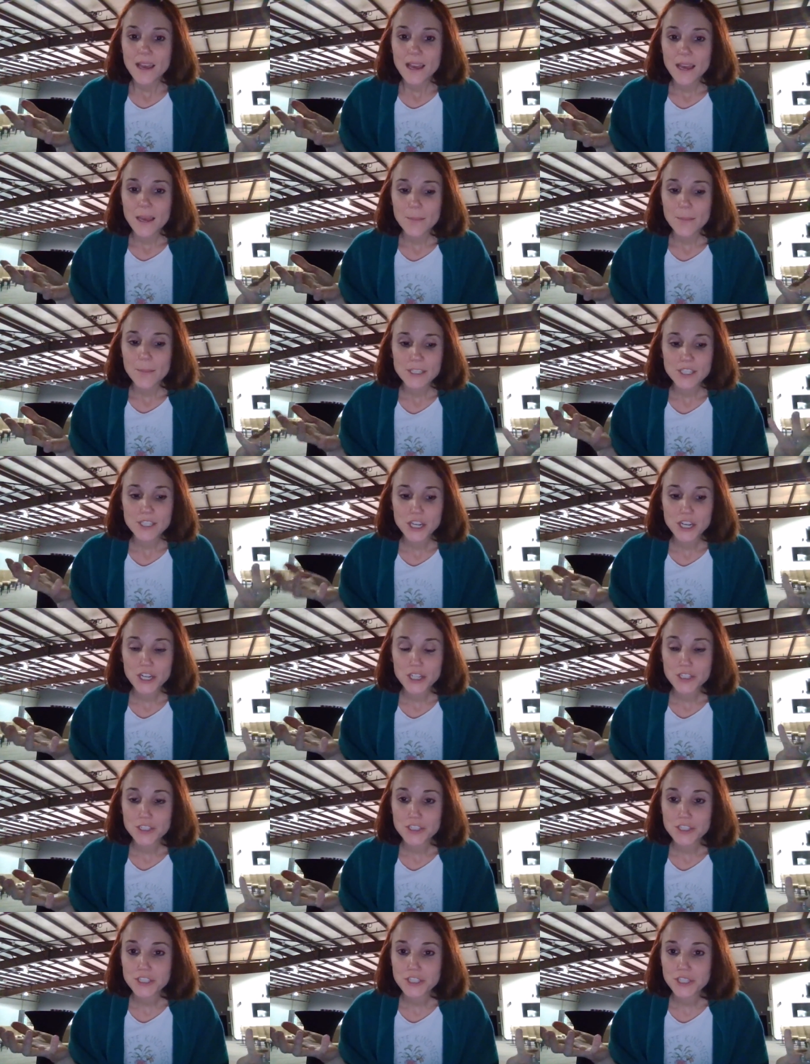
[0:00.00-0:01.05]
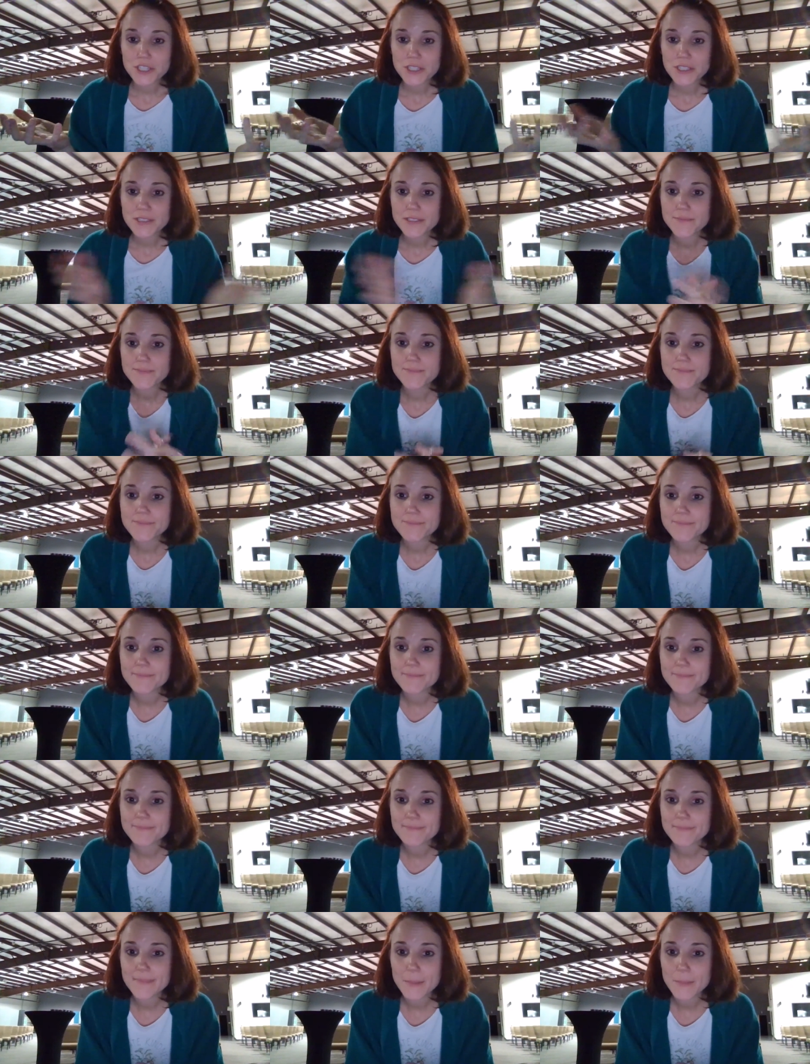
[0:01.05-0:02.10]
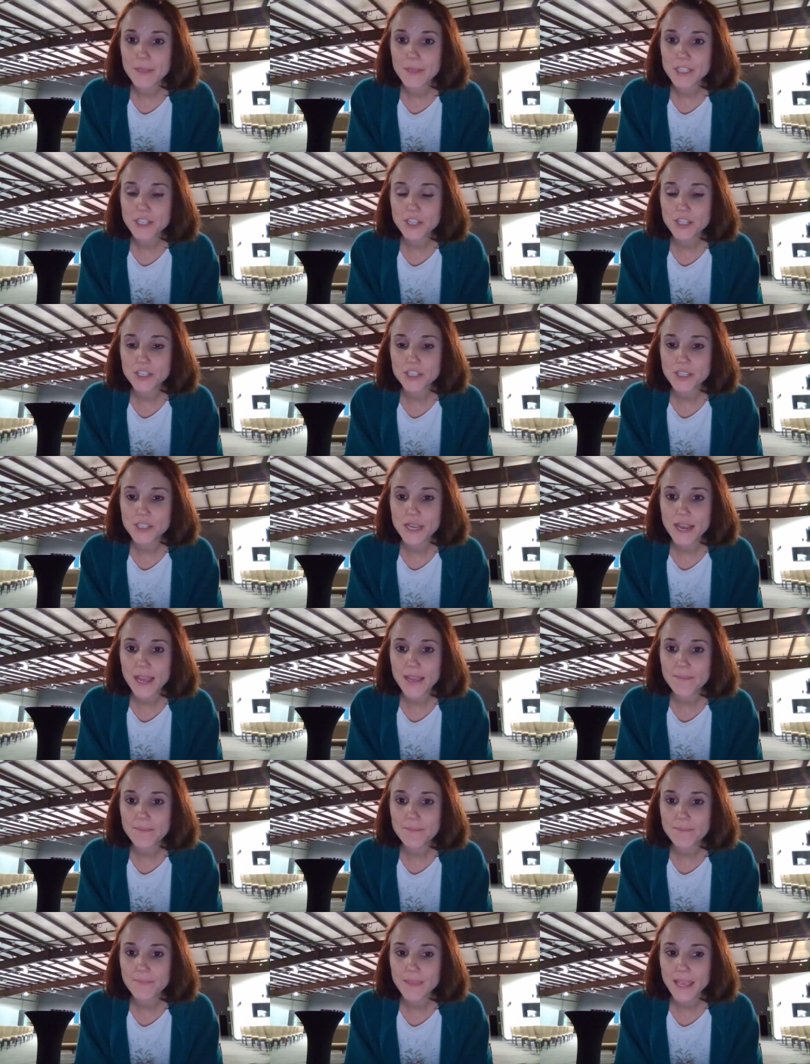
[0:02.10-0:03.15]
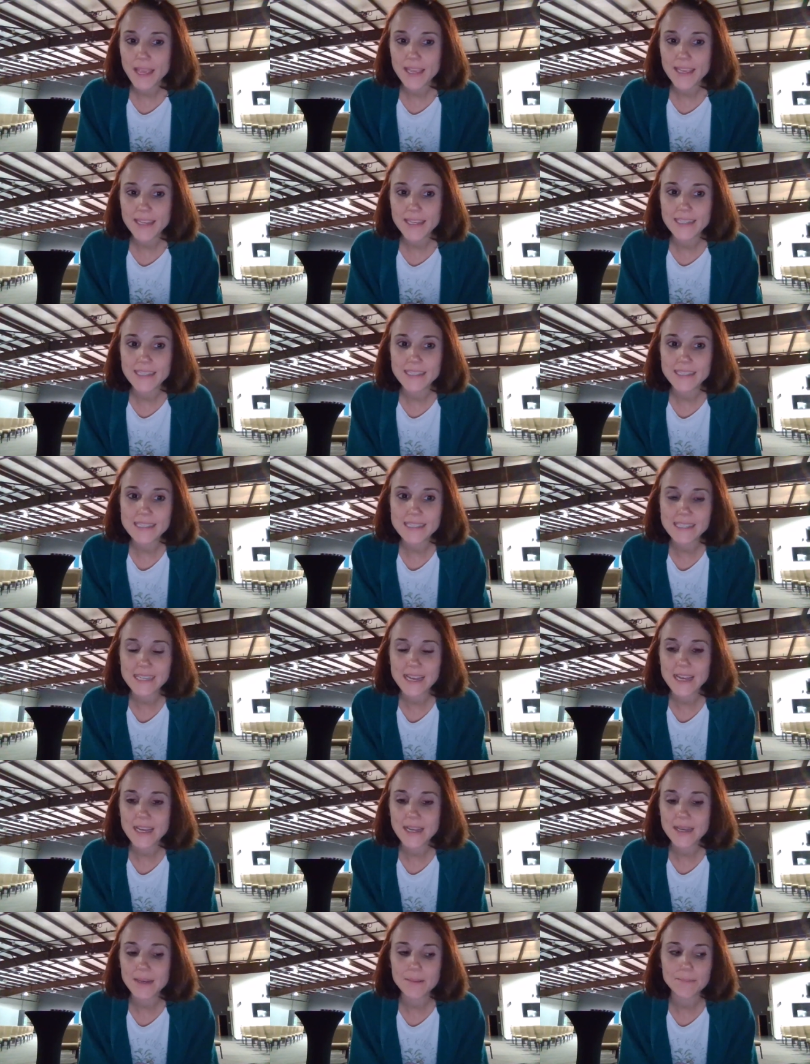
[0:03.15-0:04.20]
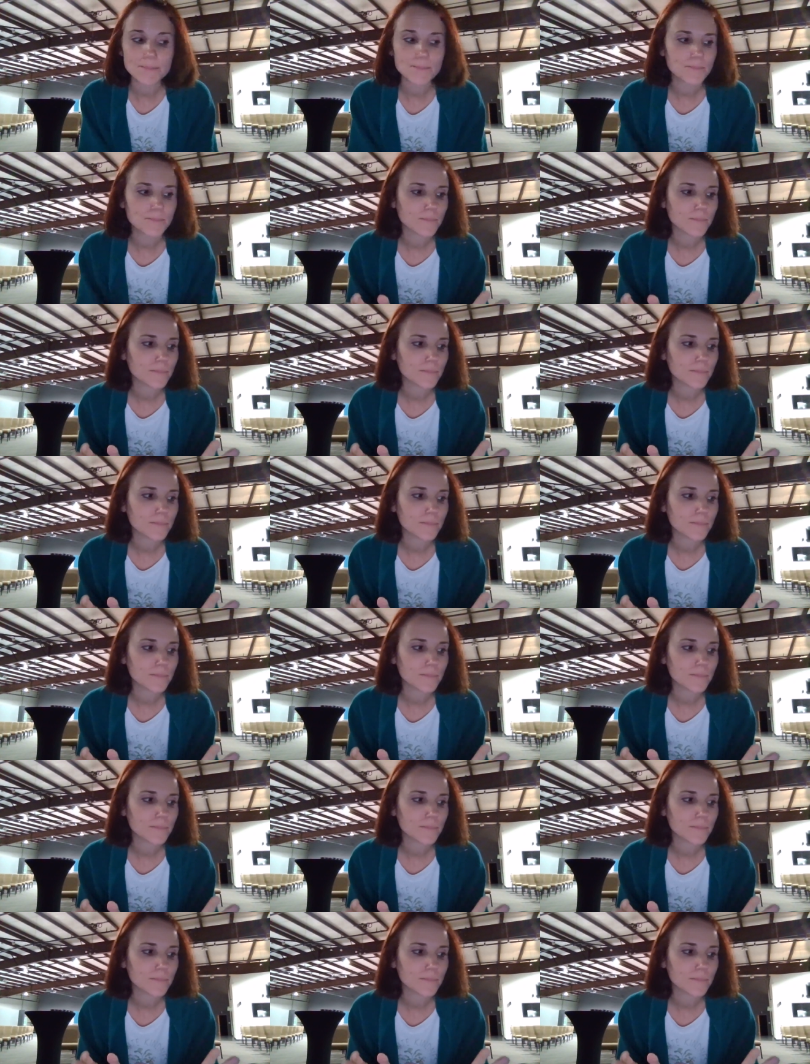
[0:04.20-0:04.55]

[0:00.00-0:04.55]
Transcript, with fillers: I'm in church. I'm in church today. And um,